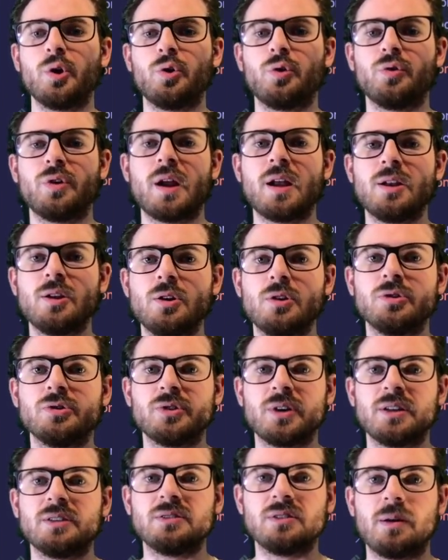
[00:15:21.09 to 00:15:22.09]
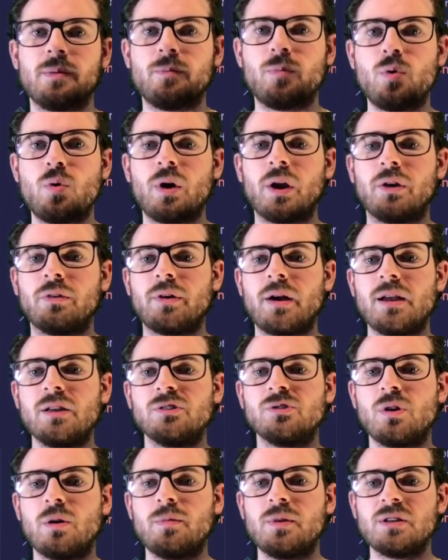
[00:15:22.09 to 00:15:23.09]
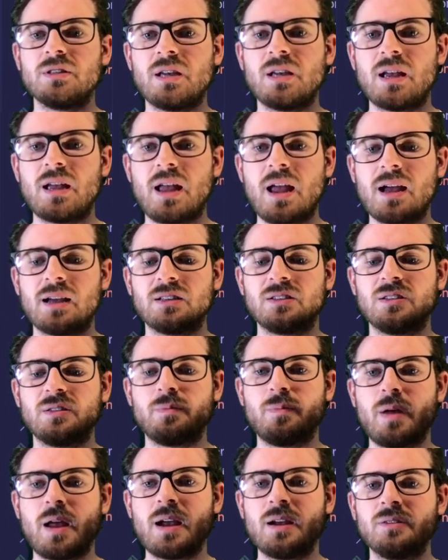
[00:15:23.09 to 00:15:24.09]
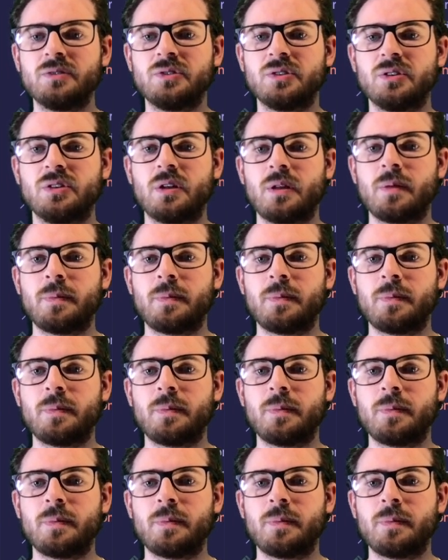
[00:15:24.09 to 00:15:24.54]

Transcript: create user at some point, right? So I'm gonna say expect